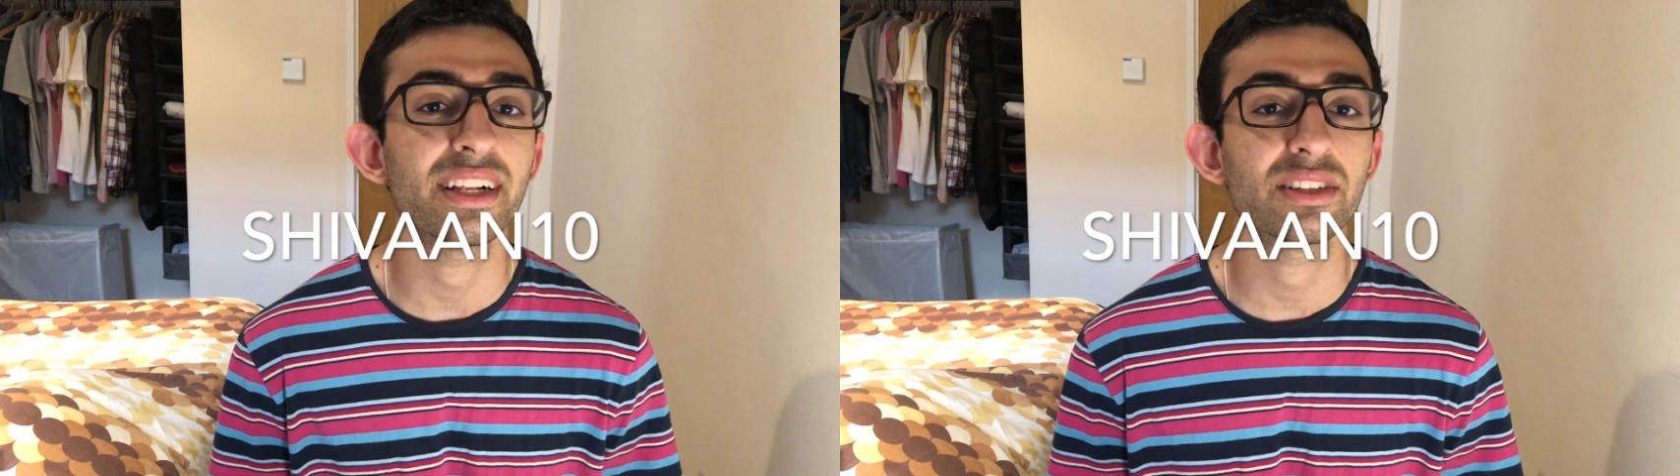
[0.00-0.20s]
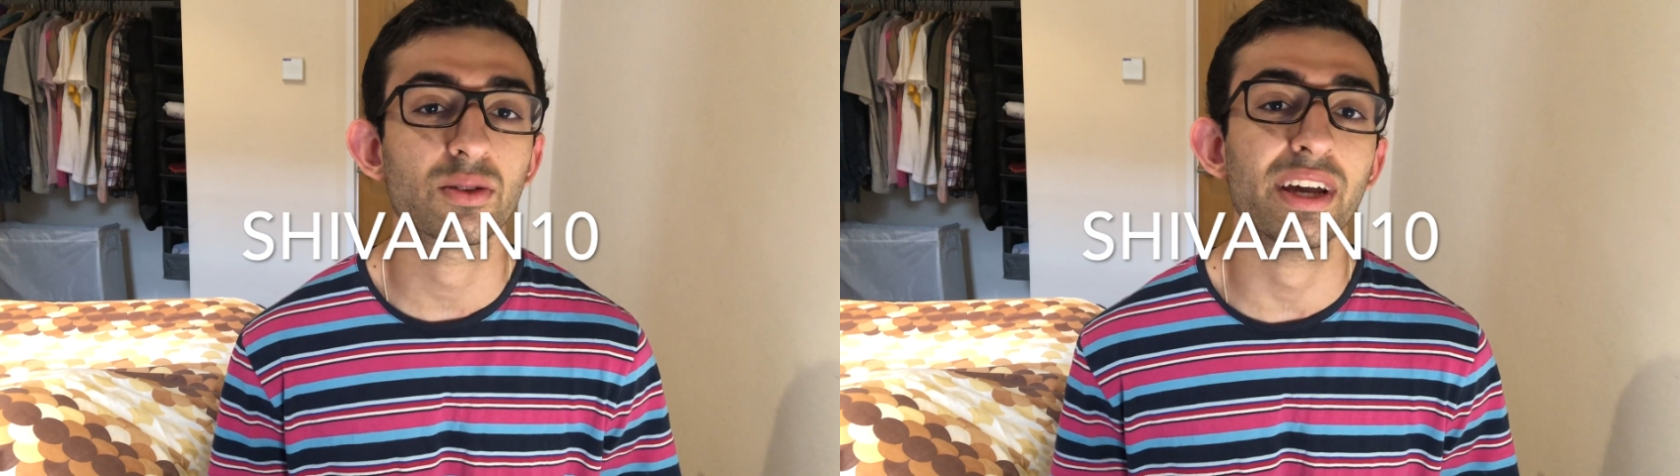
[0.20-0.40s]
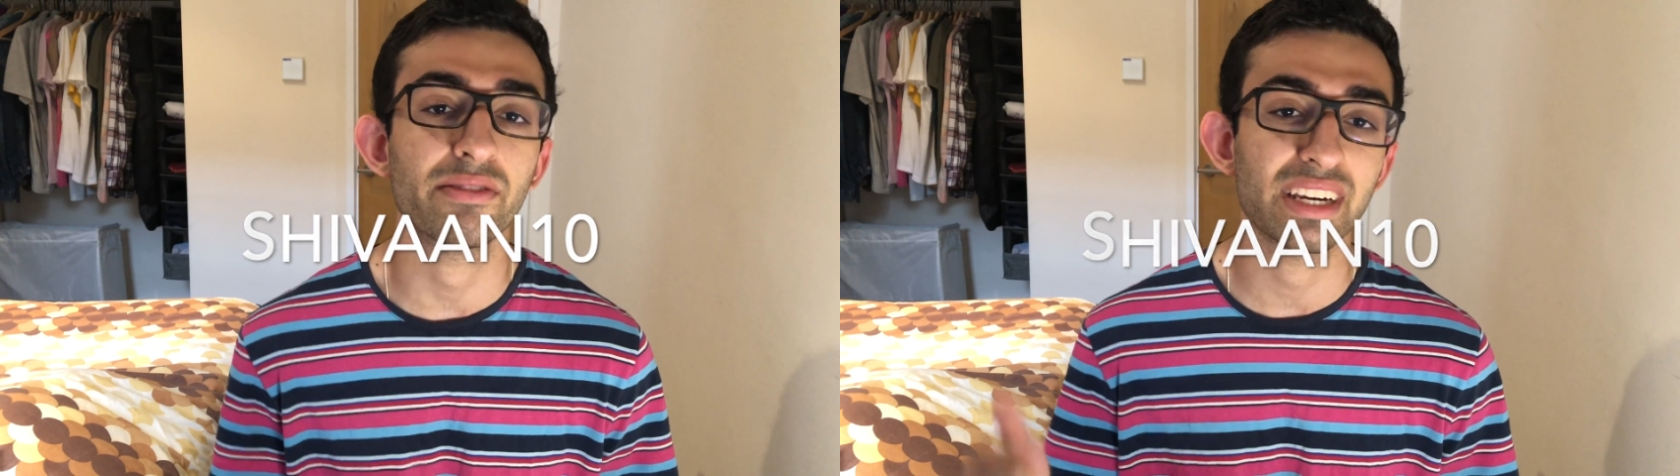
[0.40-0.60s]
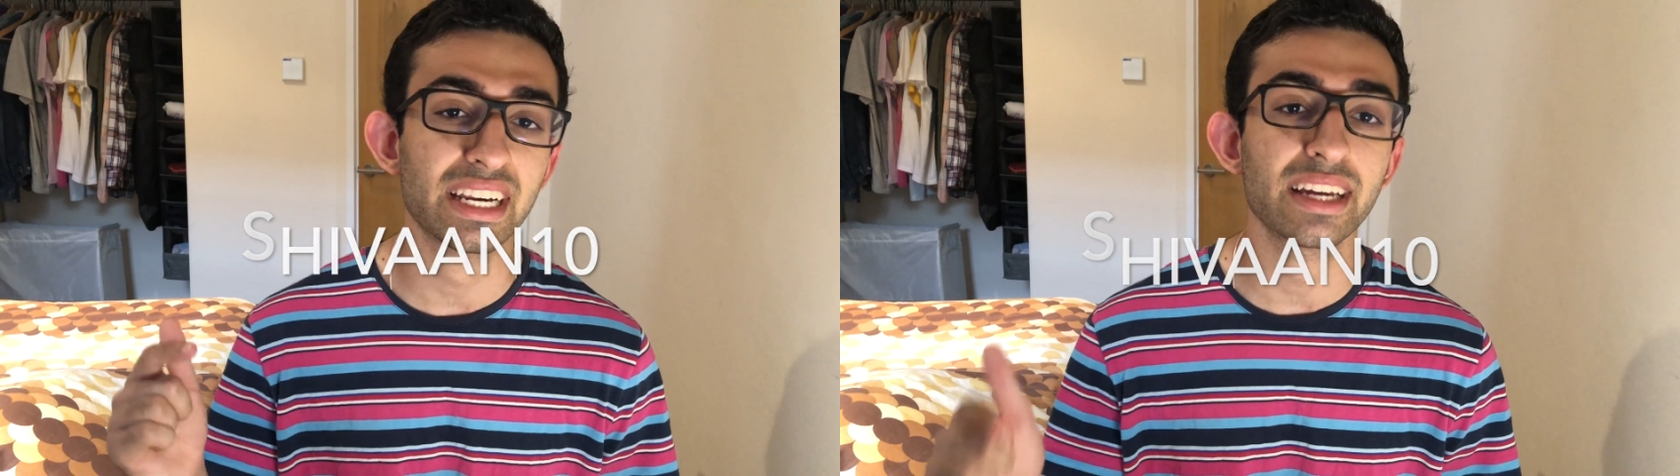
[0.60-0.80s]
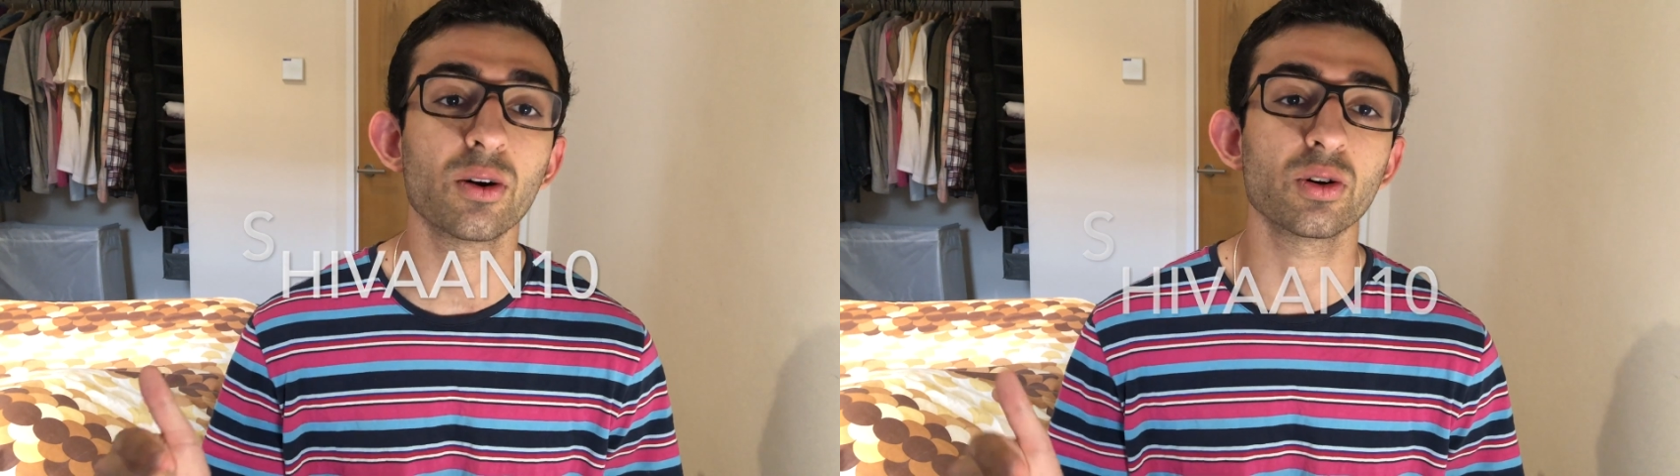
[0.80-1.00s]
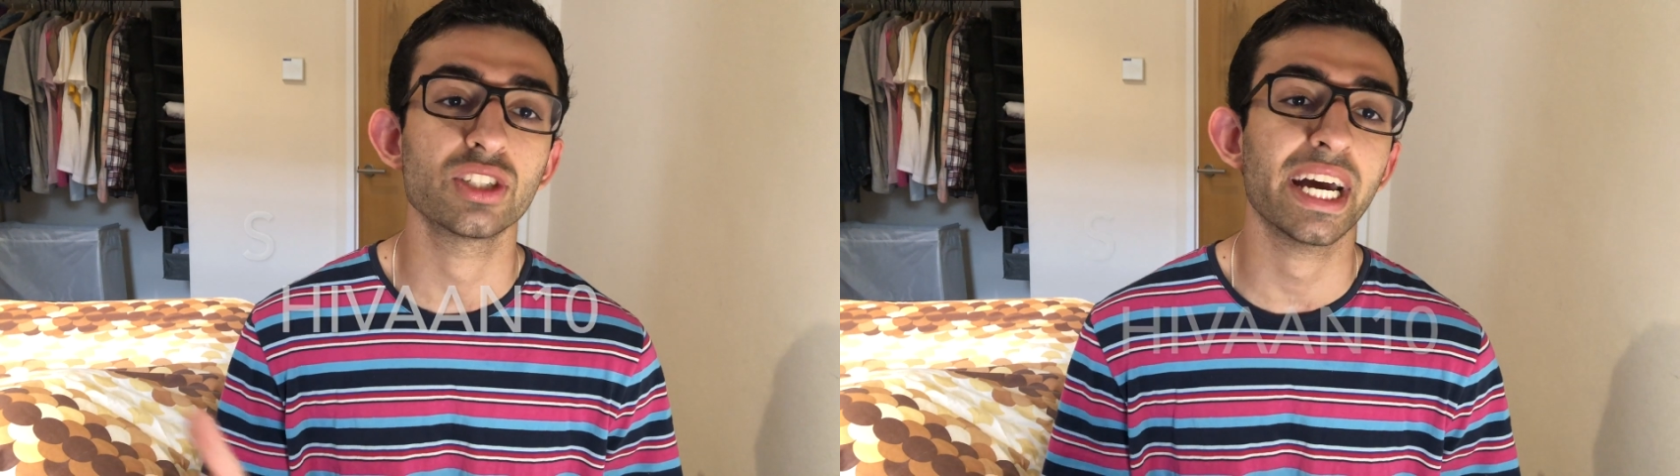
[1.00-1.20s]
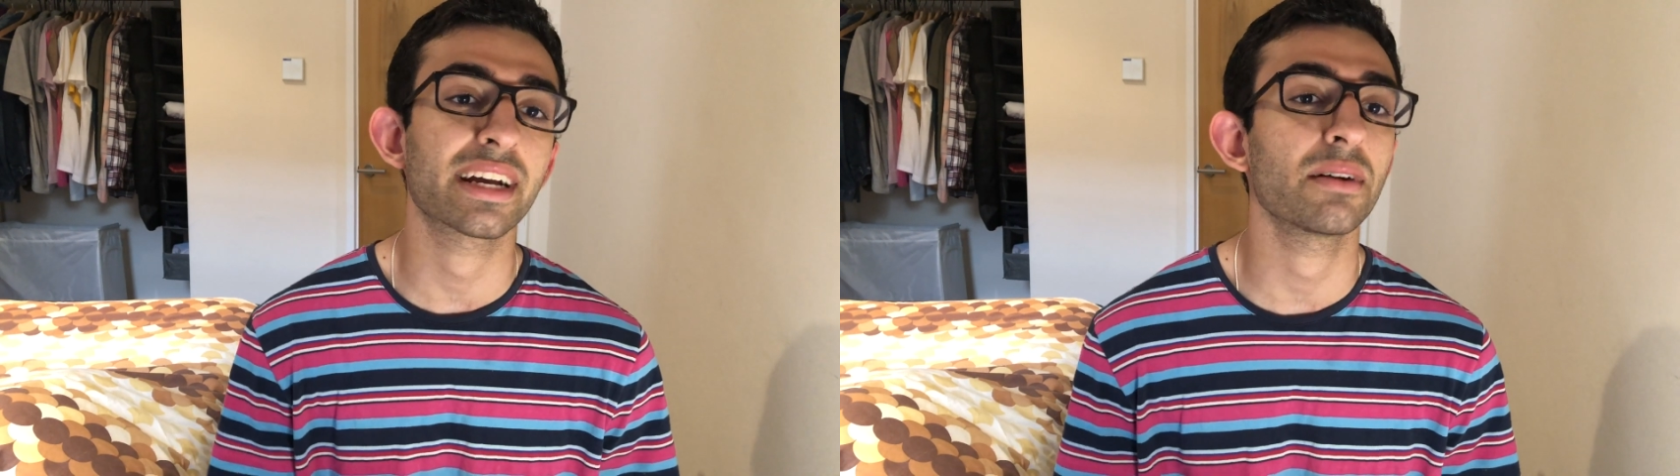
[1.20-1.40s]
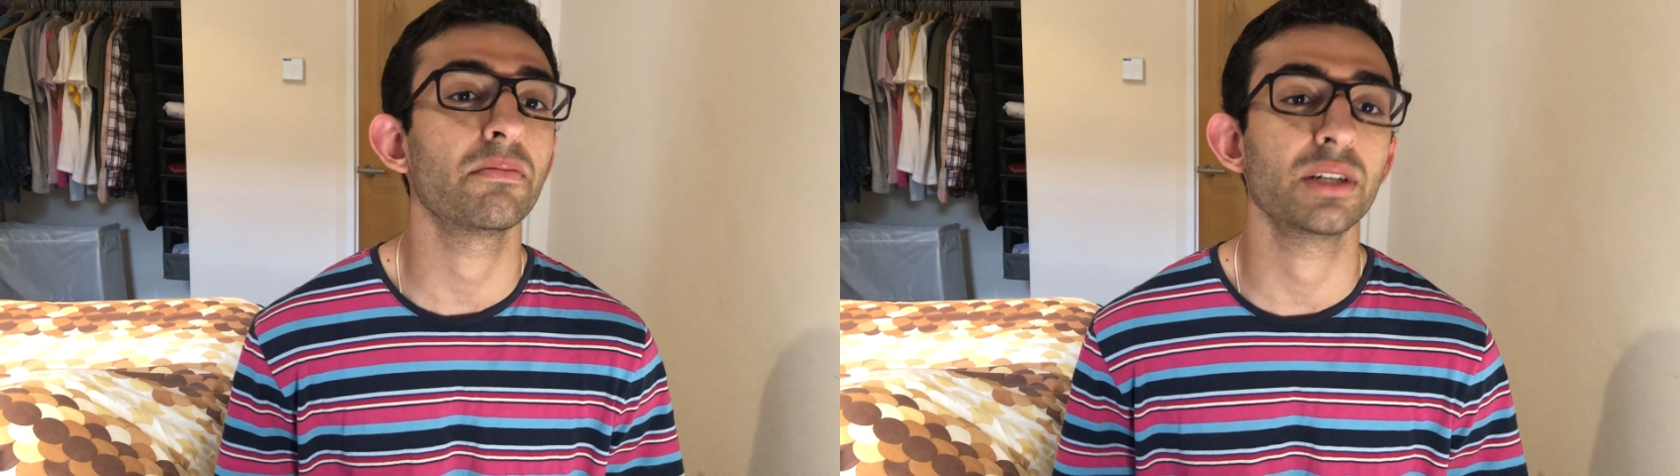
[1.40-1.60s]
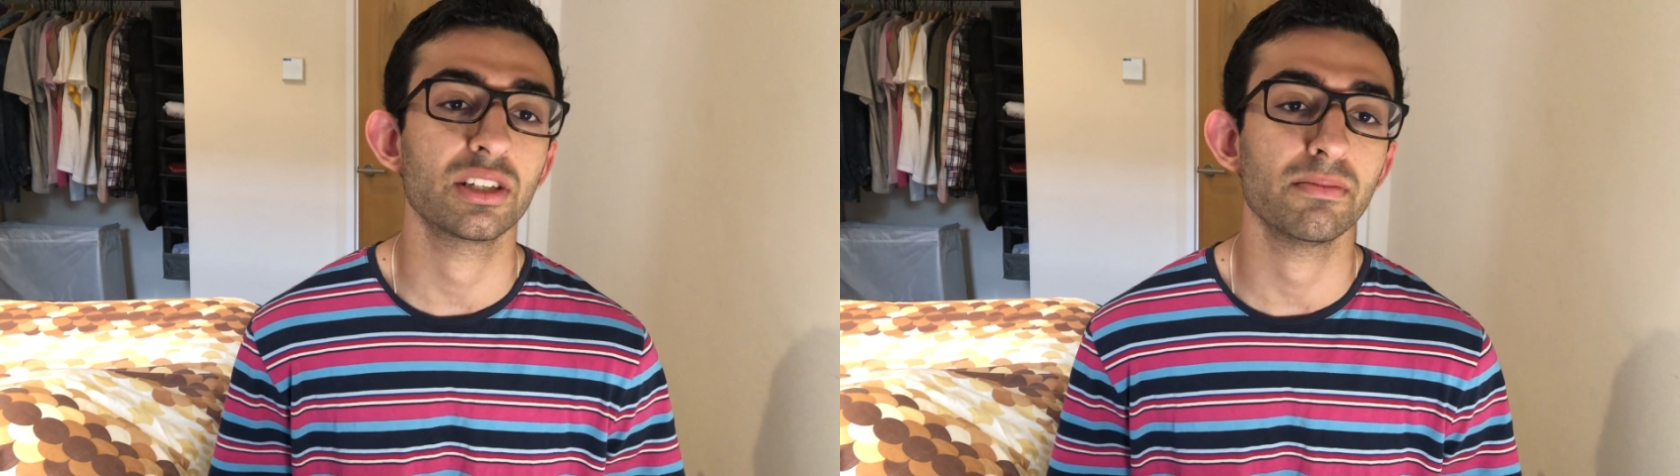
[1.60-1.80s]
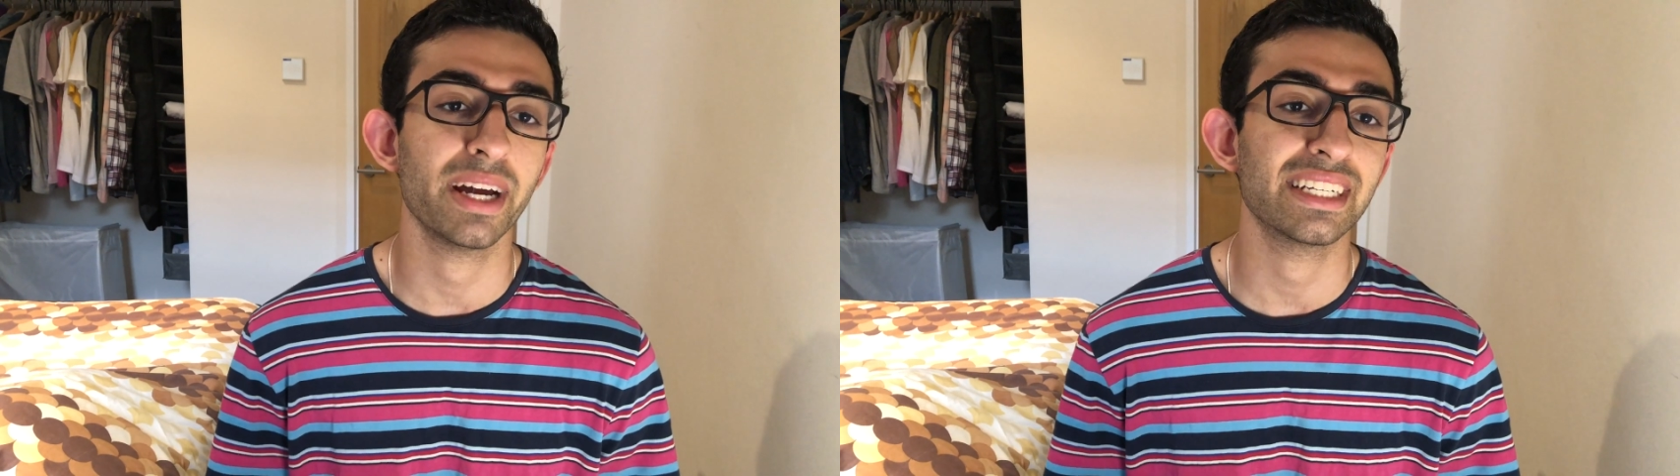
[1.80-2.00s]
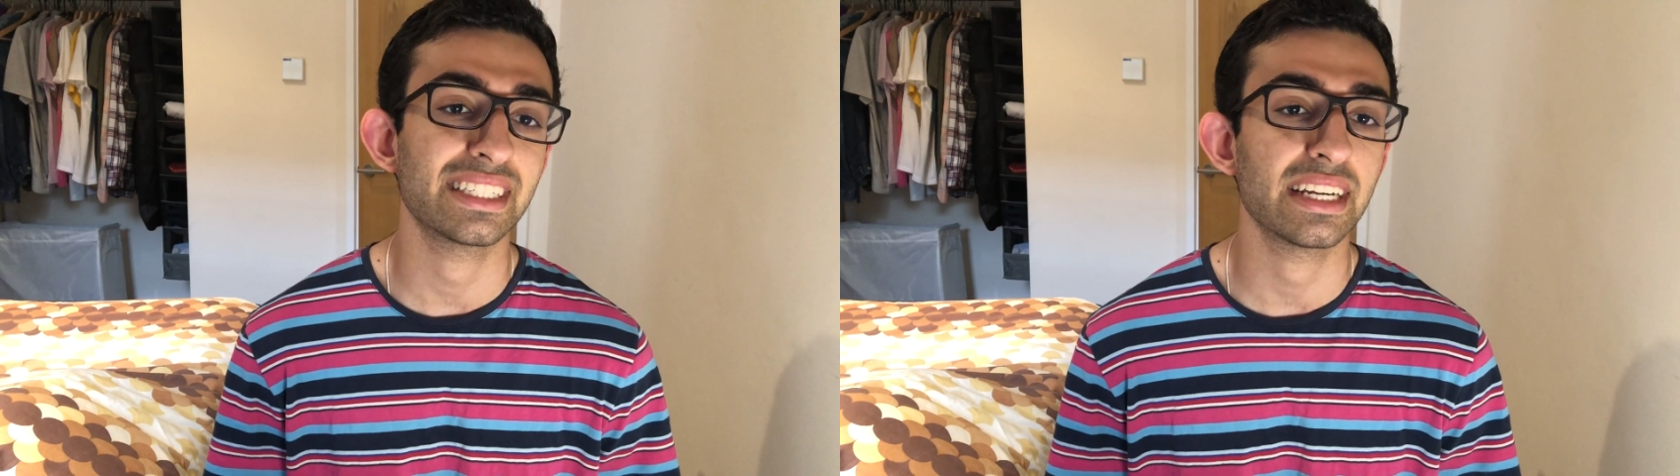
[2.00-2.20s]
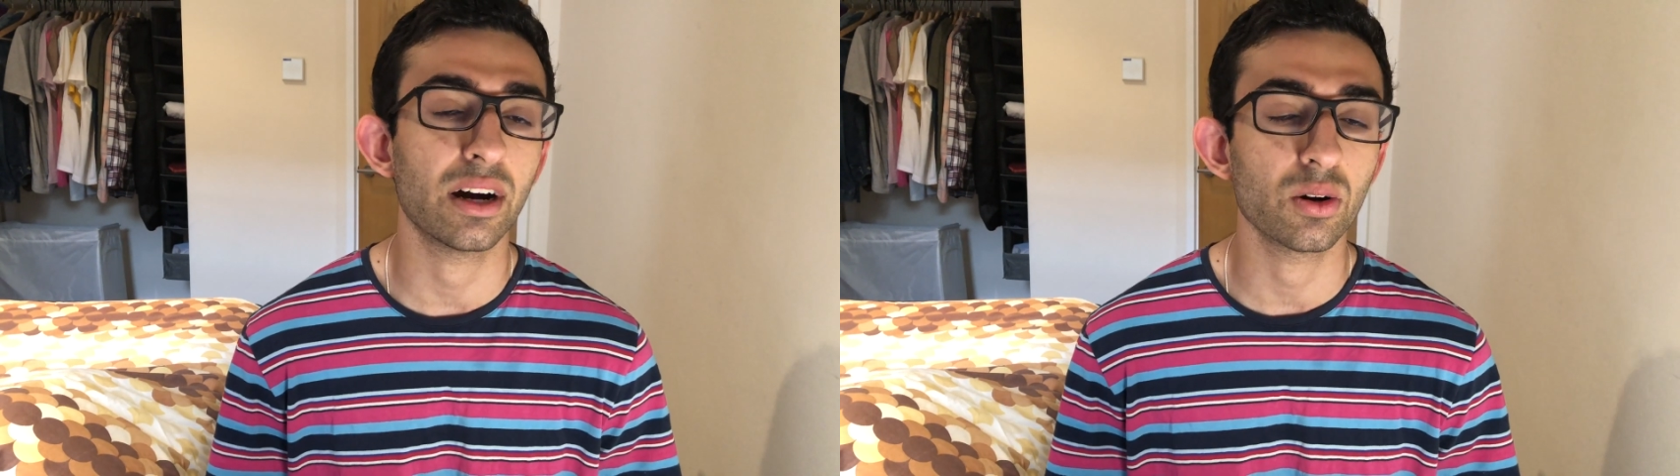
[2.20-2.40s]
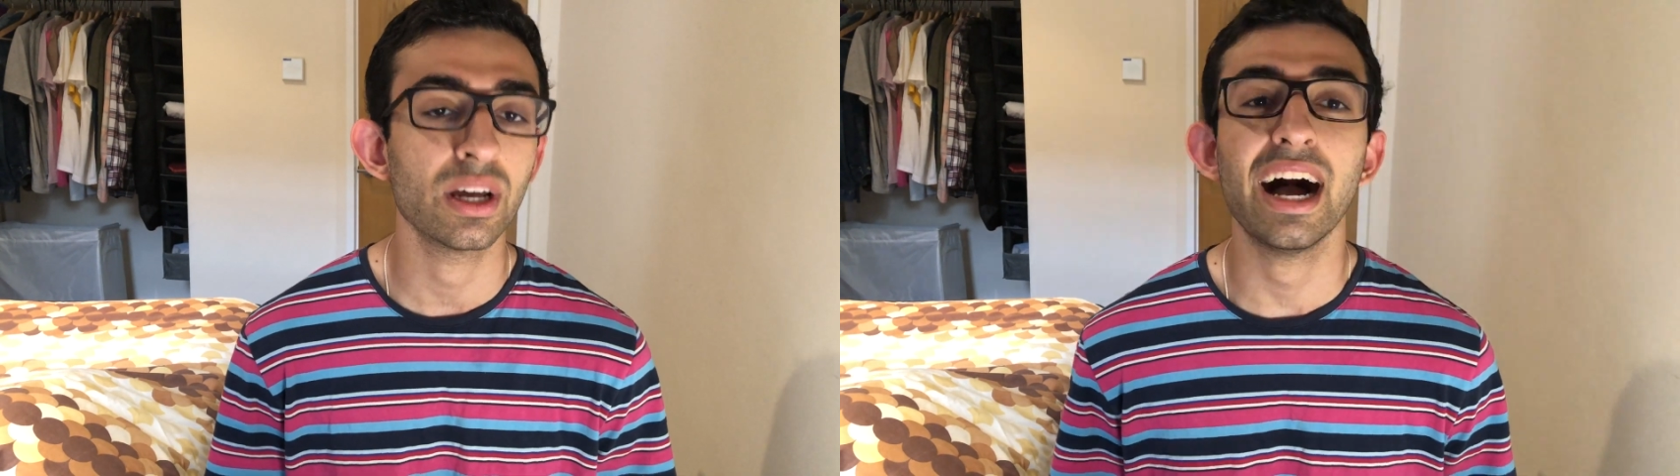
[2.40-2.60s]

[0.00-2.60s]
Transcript: So definitely go check Mission Medicine out.